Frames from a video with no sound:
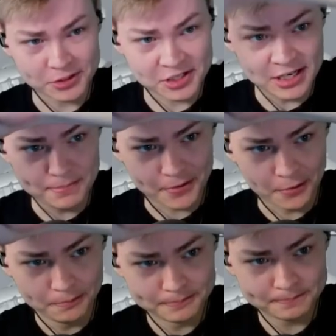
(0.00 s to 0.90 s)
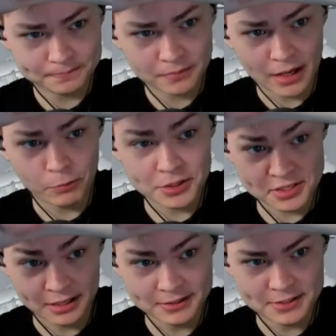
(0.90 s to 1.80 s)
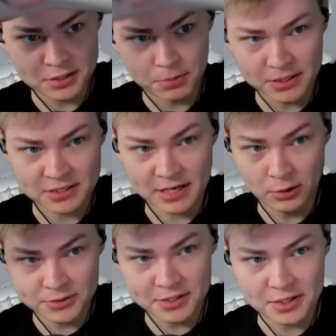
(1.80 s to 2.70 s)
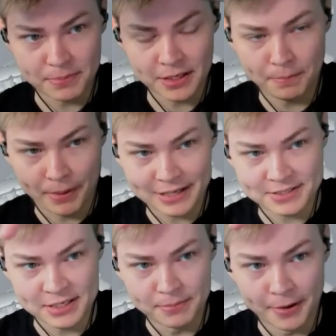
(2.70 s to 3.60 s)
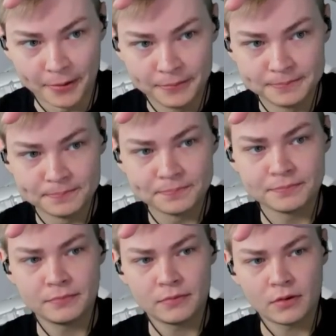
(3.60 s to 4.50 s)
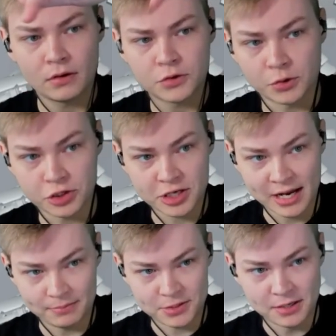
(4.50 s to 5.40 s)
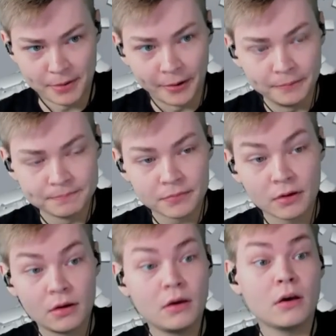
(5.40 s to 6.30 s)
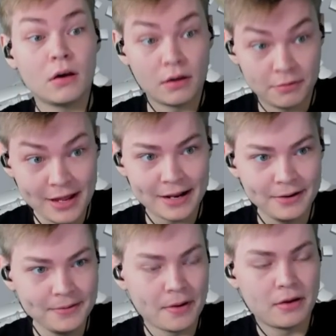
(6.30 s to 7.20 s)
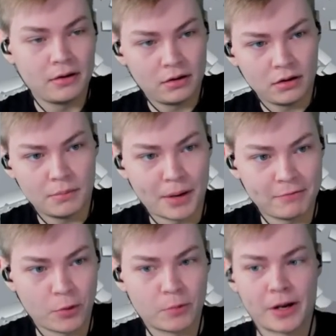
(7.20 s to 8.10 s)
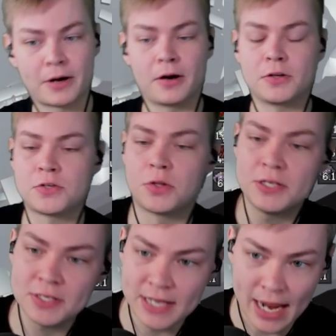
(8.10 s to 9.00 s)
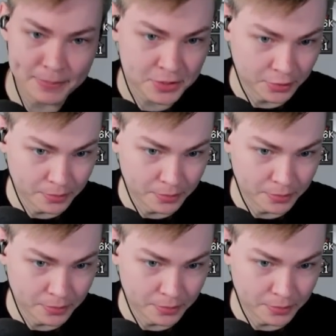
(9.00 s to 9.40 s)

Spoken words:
T-Bow, with selling ZCB, sell ZCB, buy T-Bow. So just camp T-Bow. Then, buy Voidwaker. So this is the absolute